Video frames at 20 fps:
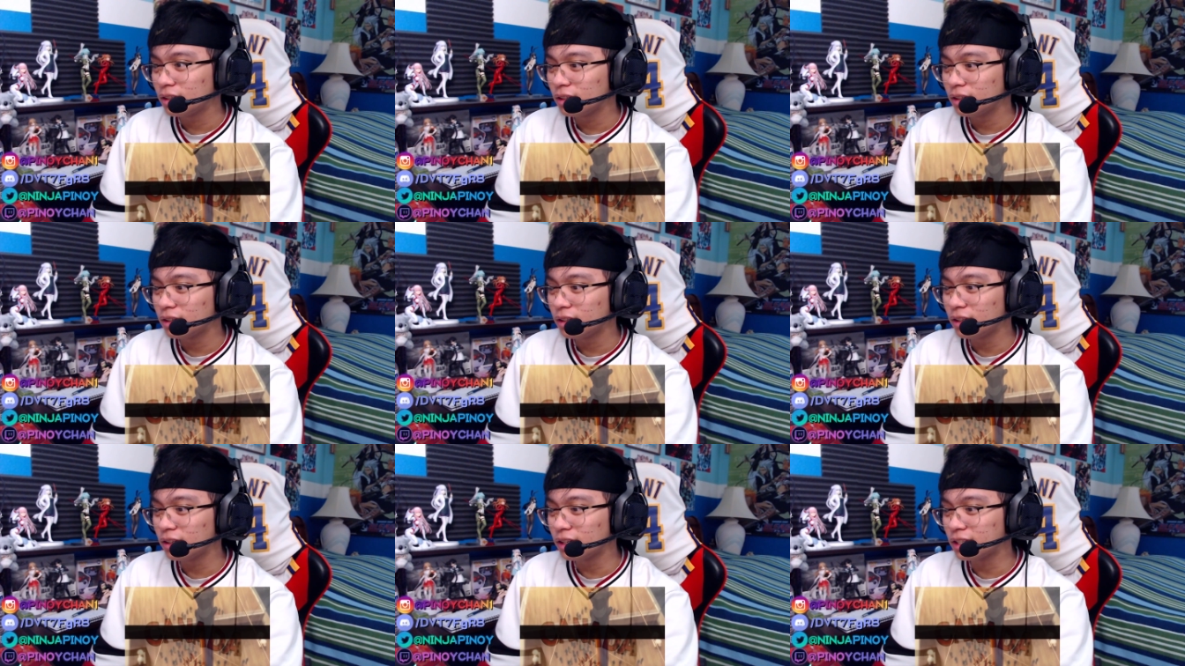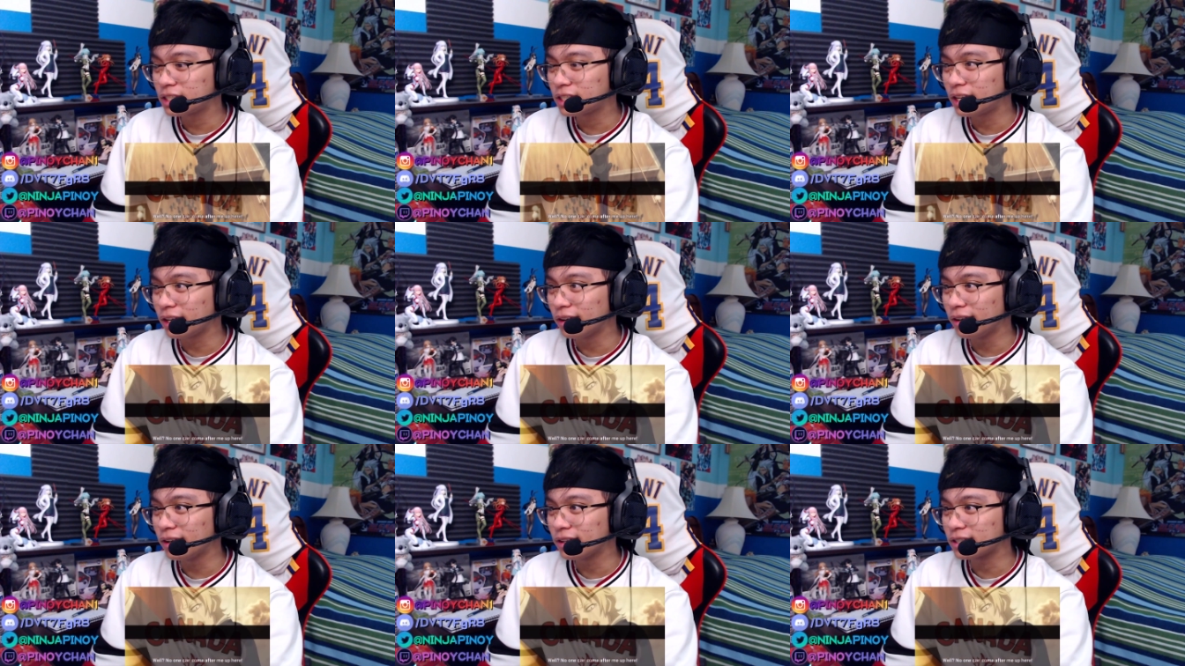They just
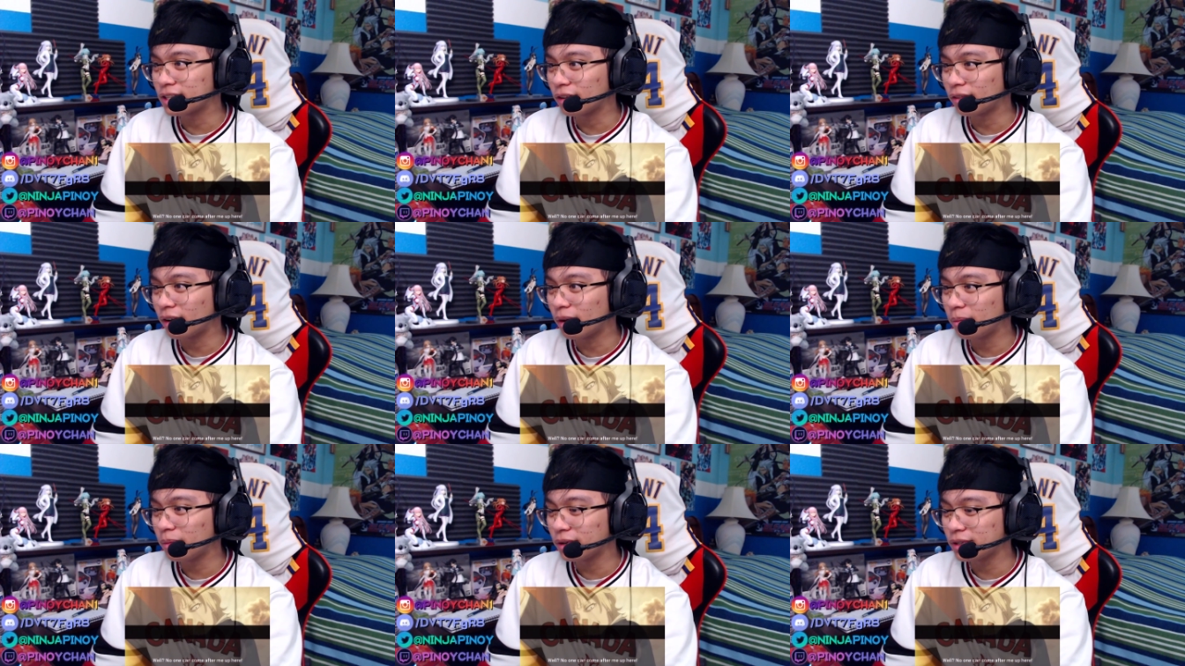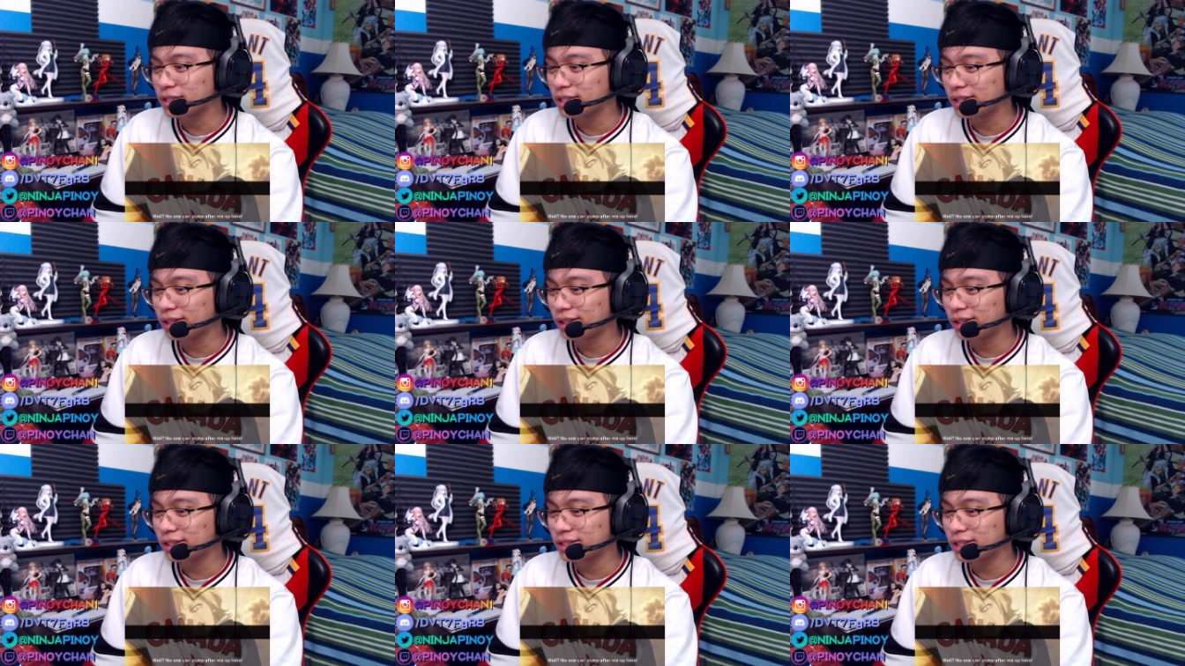kill yourself, Embers,
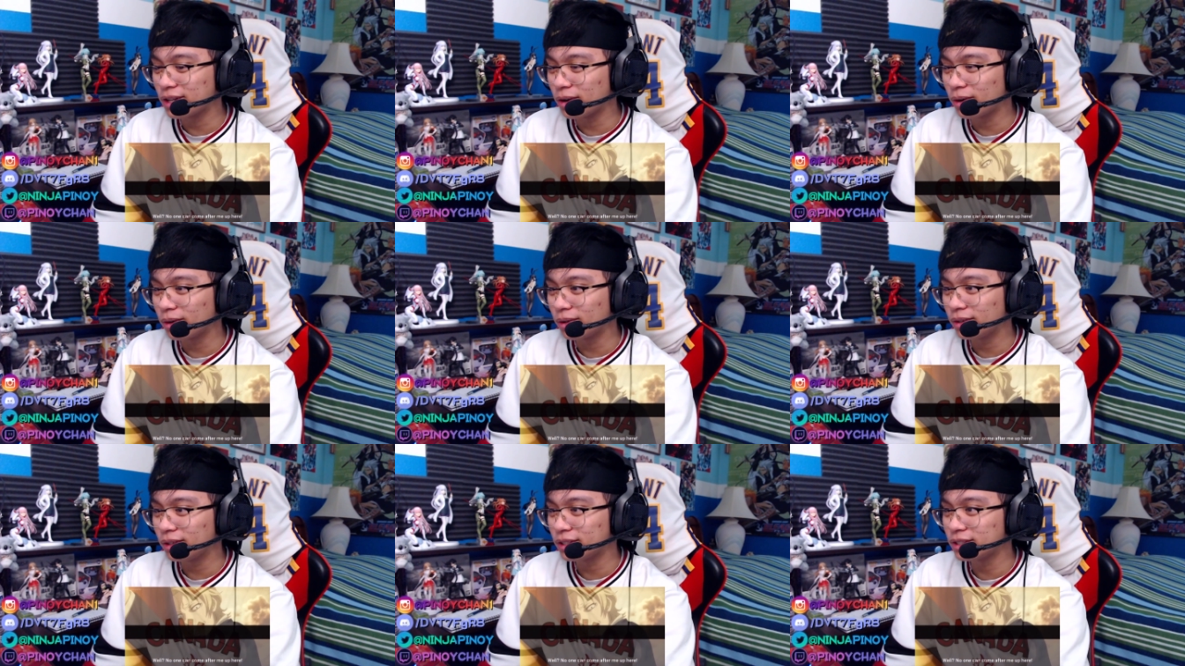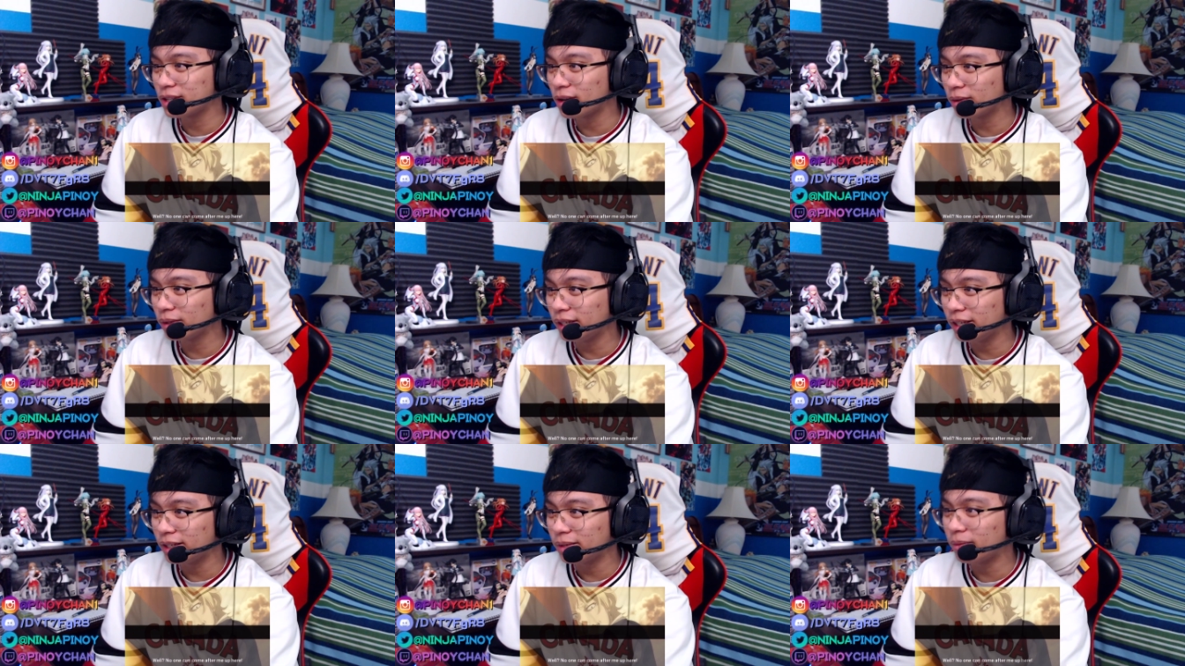dude. There's no there's no
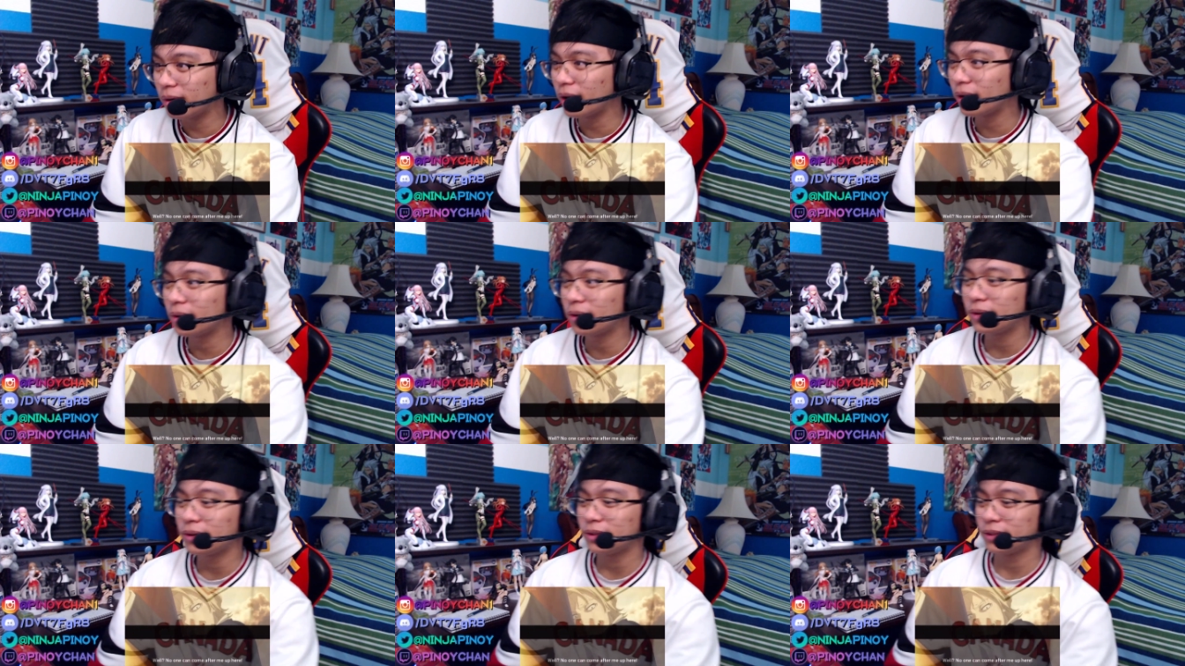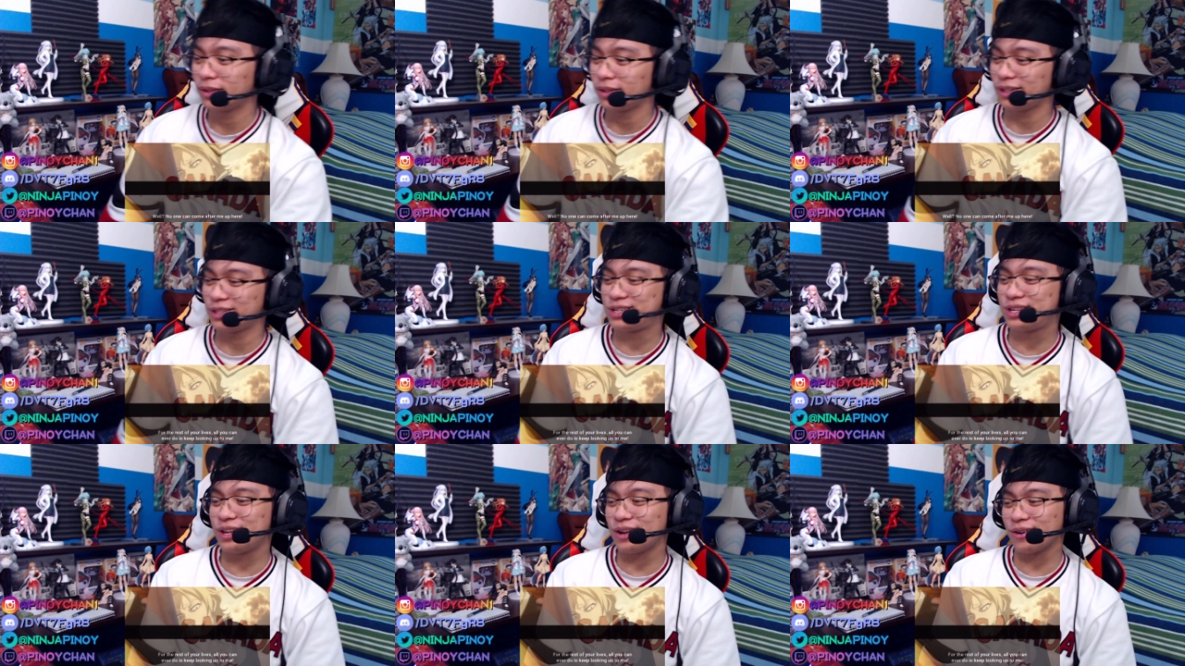need, bro.
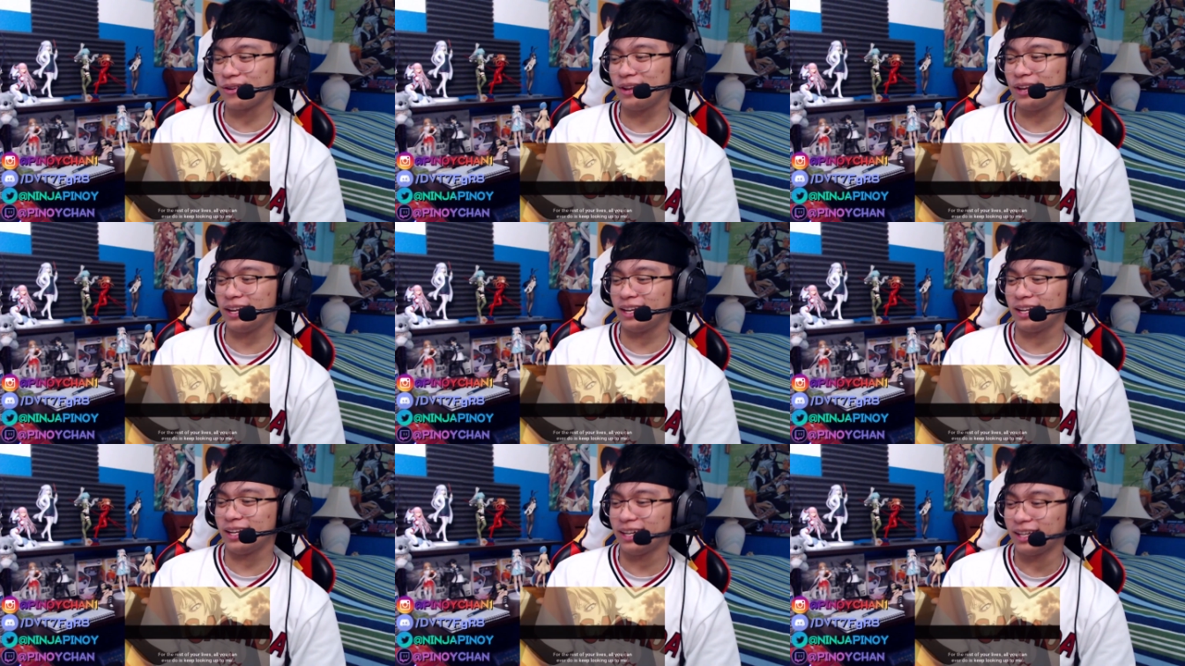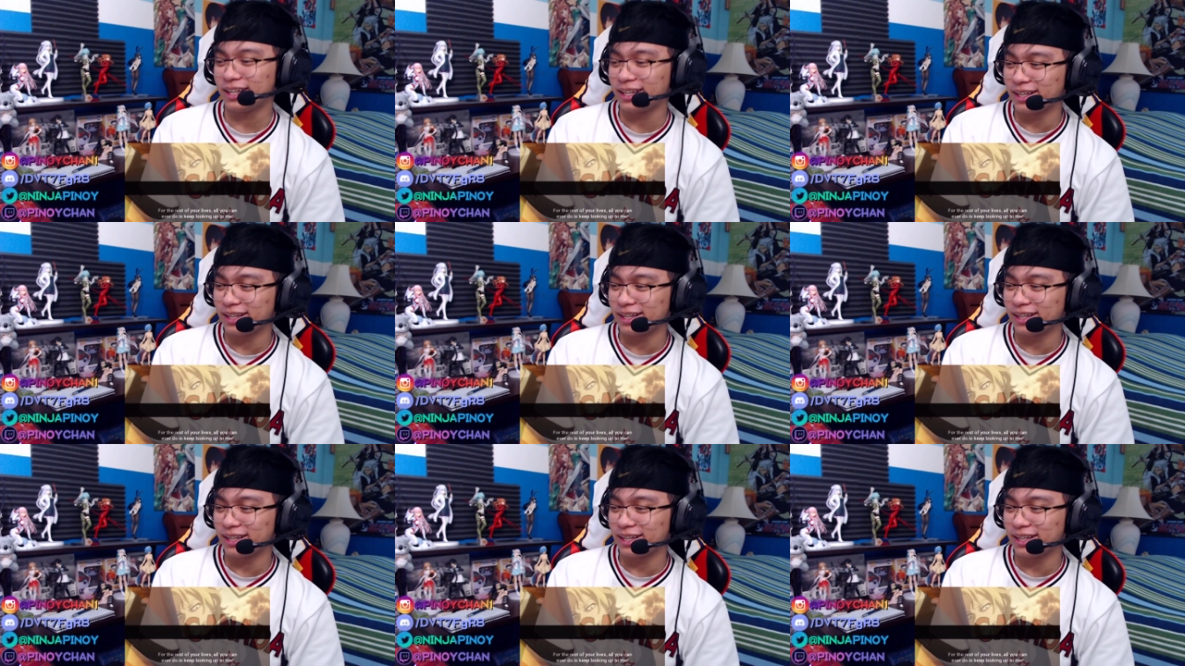There's no need.